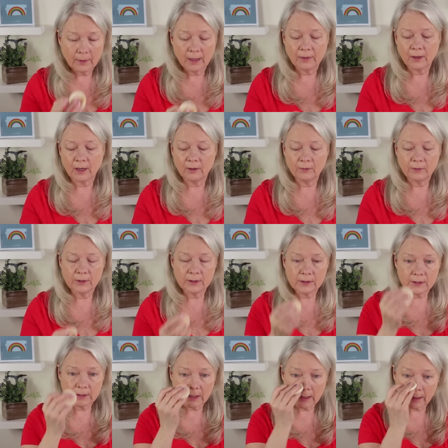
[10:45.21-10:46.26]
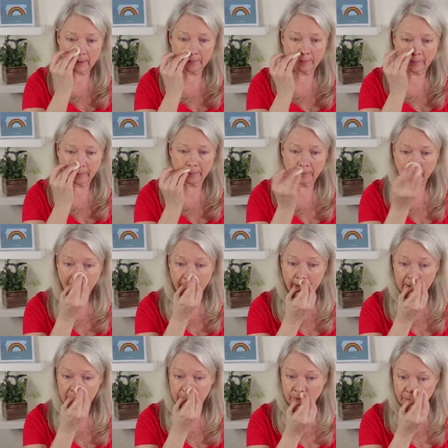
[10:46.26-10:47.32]
I thought it was, um, but
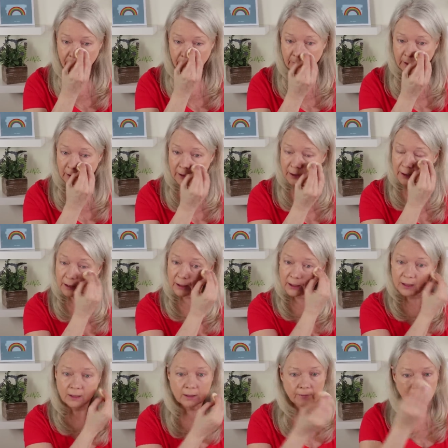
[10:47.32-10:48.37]
it's really,